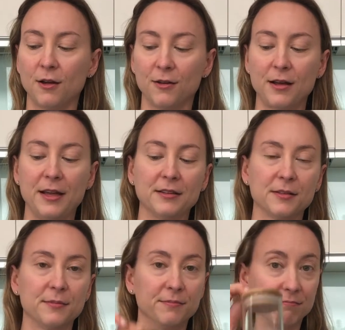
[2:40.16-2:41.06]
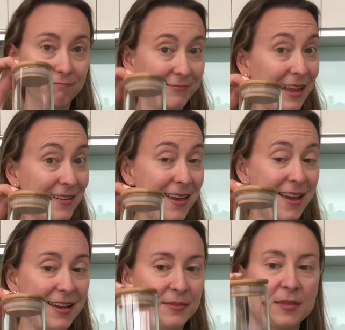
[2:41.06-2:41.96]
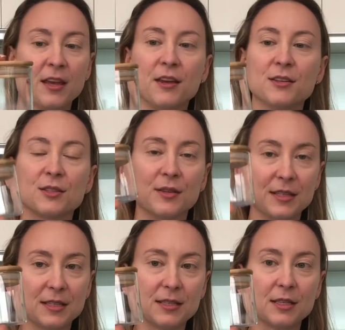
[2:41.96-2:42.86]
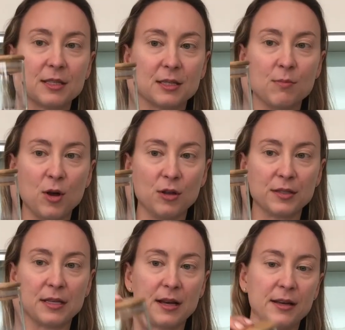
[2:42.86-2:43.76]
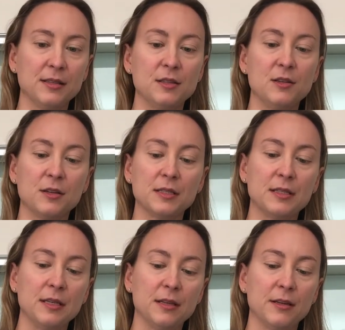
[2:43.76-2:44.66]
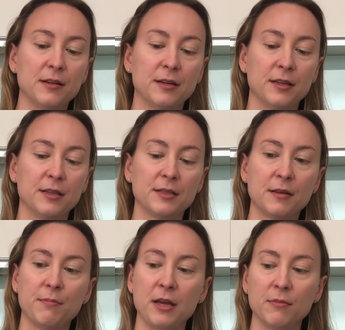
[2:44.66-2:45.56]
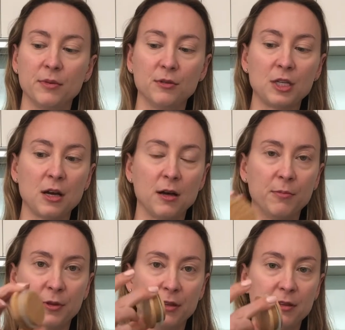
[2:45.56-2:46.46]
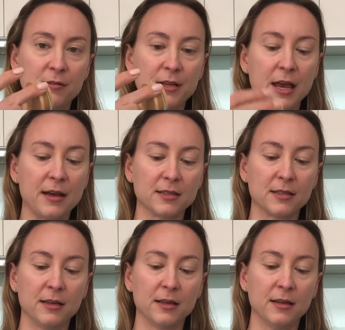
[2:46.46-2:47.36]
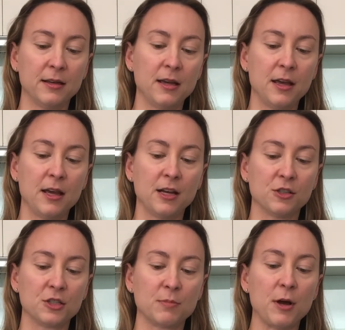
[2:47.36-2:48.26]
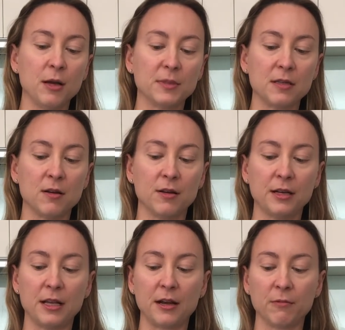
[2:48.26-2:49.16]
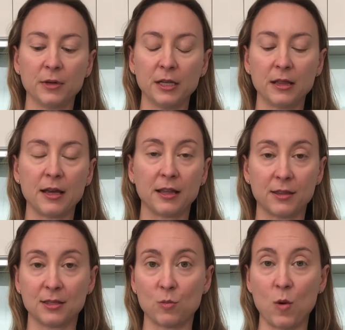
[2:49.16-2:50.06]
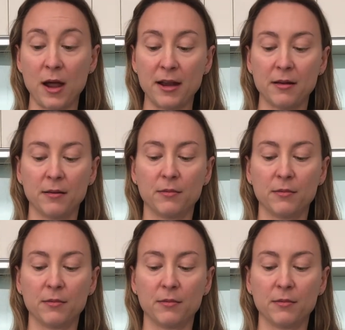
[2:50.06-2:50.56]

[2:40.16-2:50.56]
All right, yay. So this is the small size, and you can see there is a bamboo top with a little gasket, and it just pops on, and I really like this wide